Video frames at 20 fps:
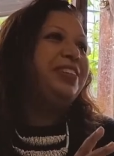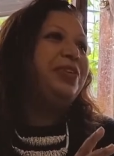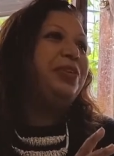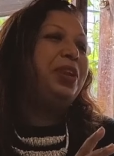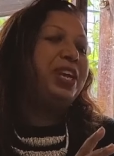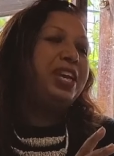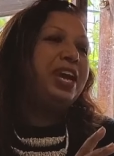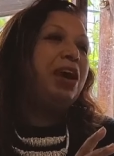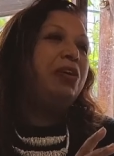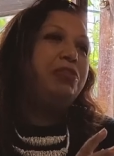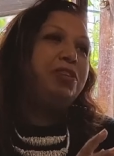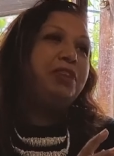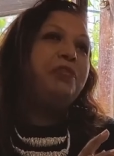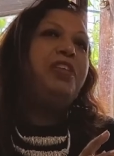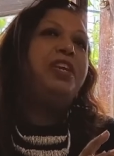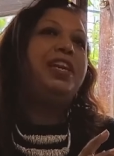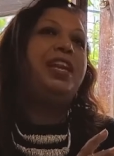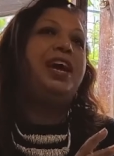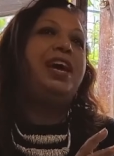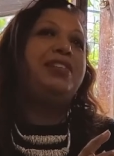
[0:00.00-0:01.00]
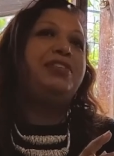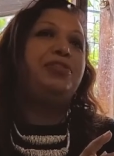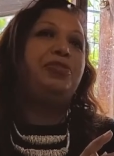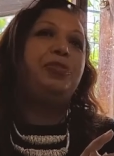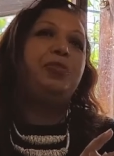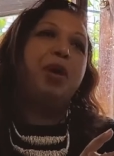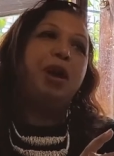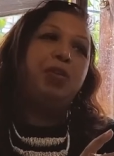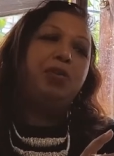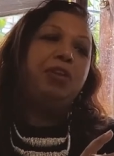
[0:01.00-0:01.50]
going out of the
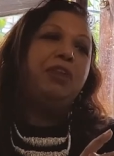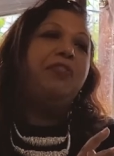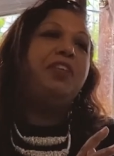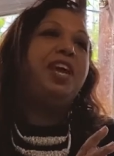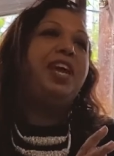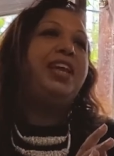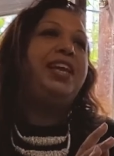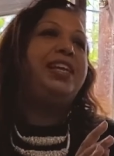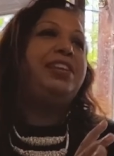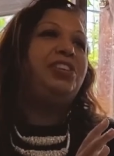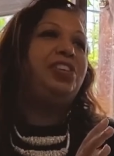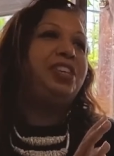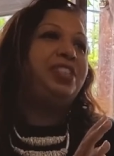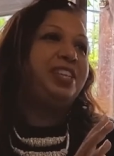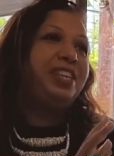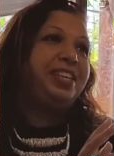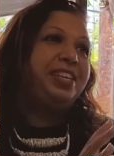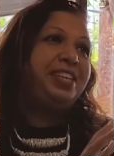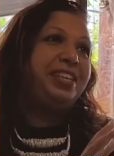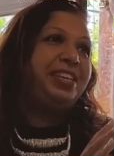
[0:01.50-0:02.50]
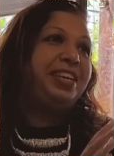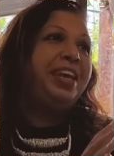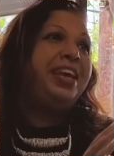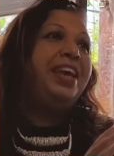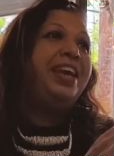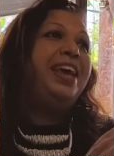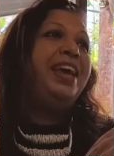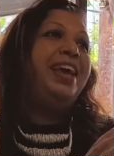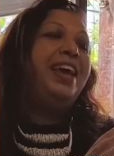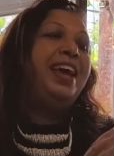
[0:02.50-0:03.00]
classroom, out of their lecture theatre,
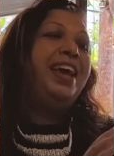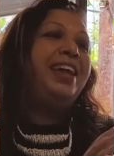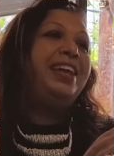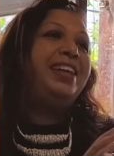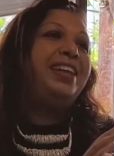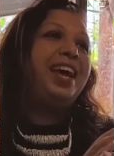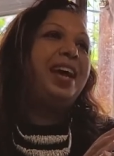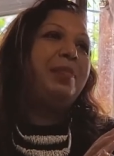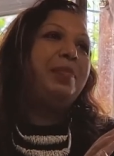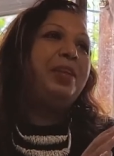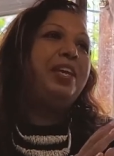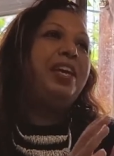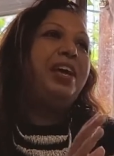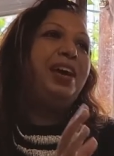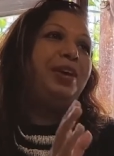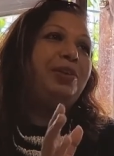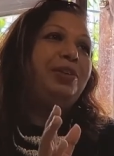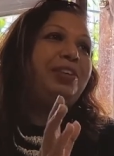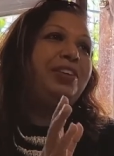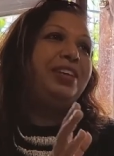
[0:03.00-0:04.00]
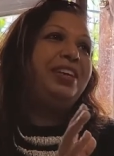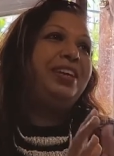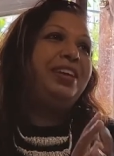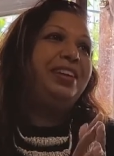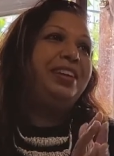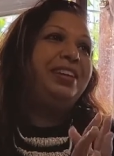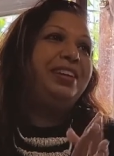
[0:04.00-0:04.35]
and coming out uh,